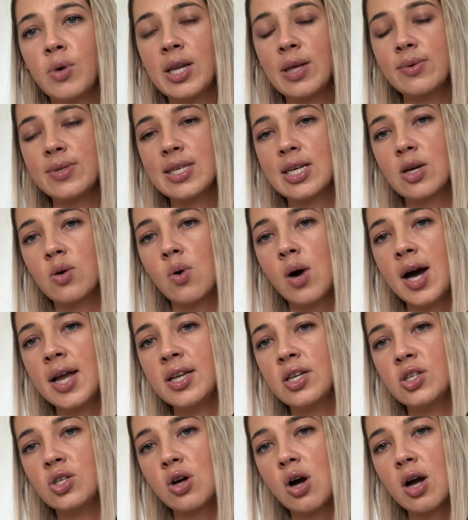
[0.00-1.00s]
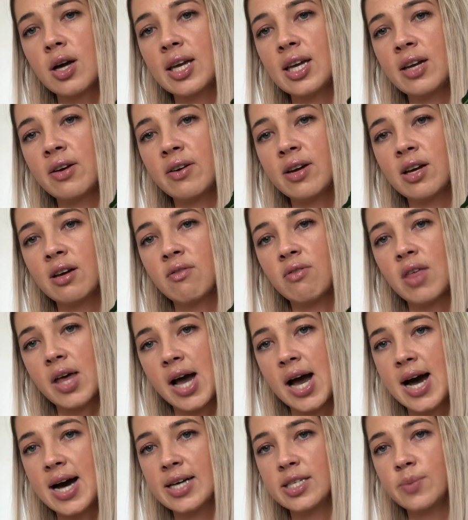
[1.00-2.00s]
he was in quite a dark area of the
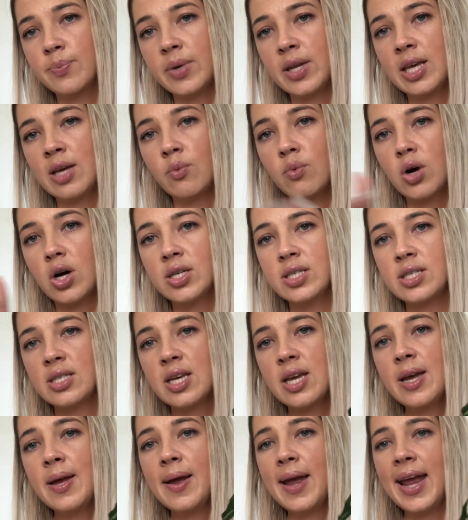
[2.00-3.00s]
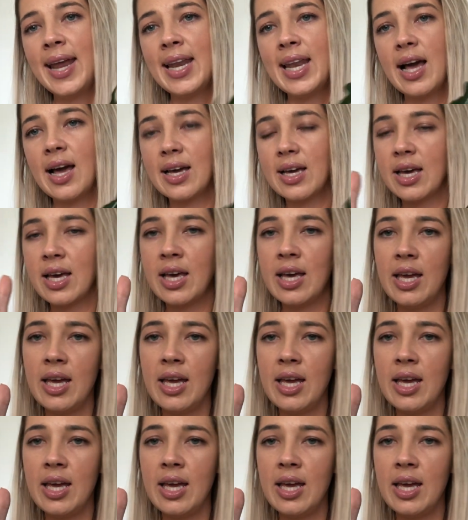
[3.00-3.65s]
house, but he was in like